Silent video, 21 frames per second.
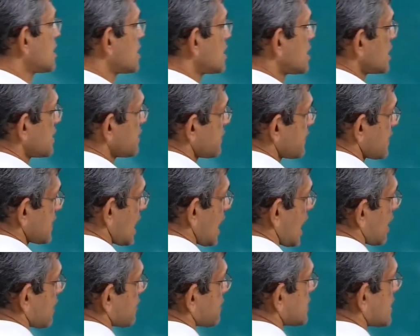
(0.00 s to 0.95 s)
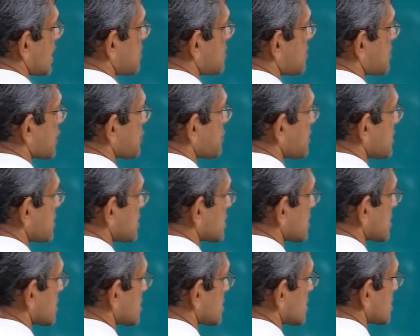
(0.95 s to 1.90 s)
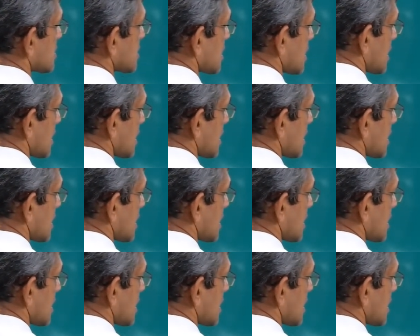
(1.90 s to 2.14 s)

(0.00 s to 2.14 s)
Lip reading: if you have number of pieces